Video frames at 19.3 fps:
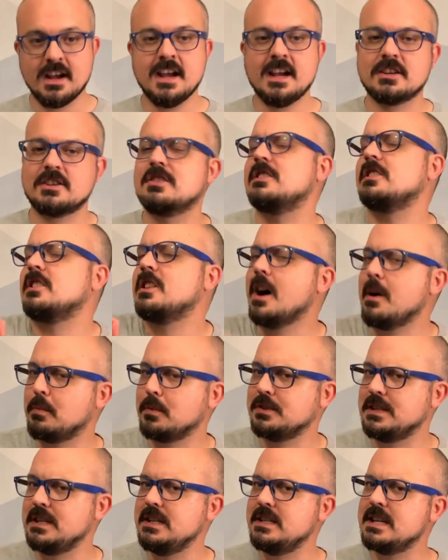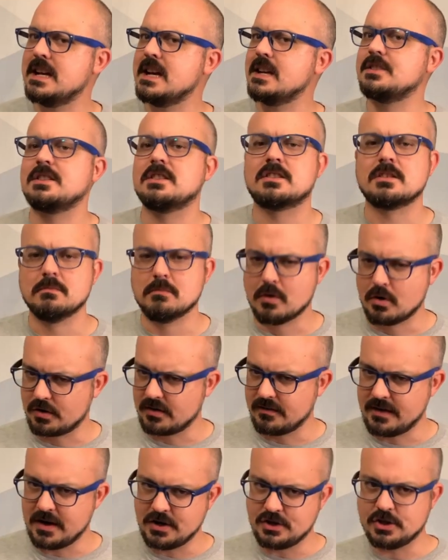just a couple details and some
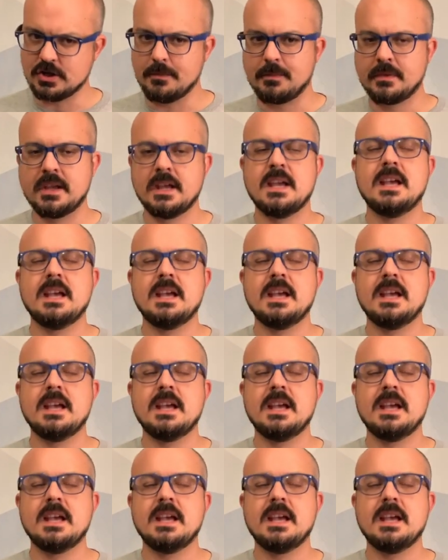motivation.